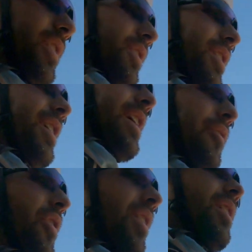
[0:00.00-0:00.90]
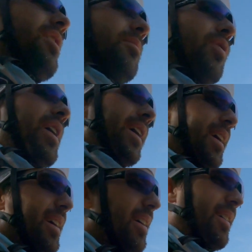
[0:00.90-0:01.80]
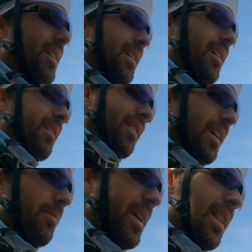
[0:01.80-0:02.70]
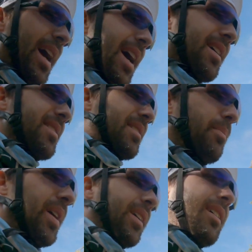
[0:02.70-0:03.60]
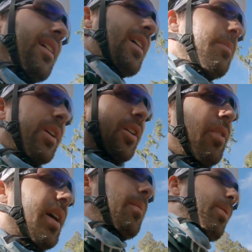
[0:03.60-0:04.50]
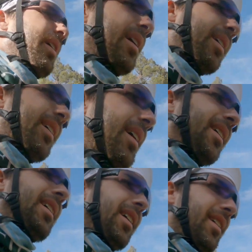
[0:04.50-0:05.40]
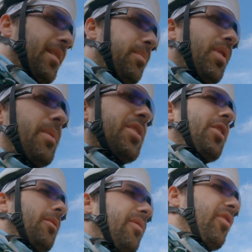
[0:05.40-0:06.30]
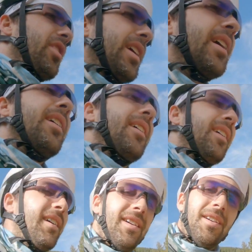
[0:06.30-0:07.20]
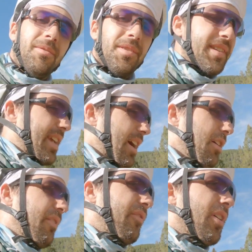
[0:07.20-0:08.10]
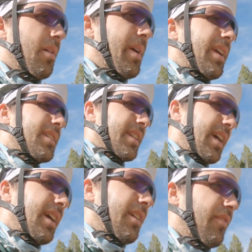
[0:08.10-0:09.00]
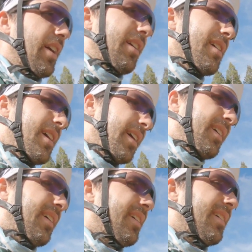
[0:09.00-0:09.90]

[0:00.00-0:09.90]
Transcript: feeling good after the long break. I have my last big climb to go up. And I'm pretty much home free. We'll see how far I make it today and if I'll